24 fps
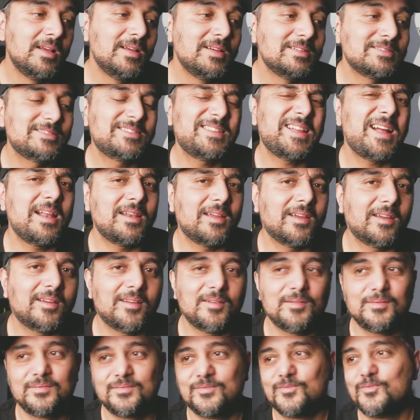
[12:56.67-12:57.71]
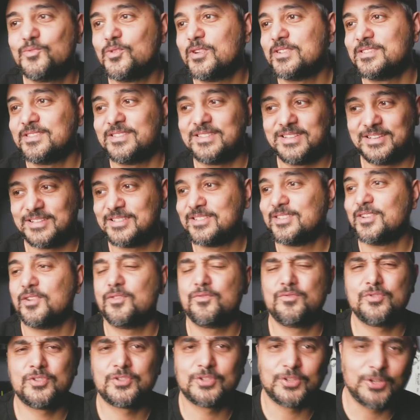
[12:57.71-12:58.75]
static and was this a
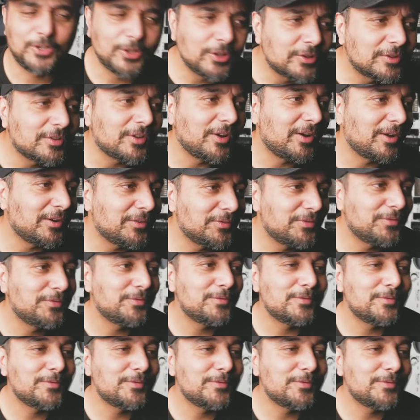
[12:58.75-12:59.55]
result of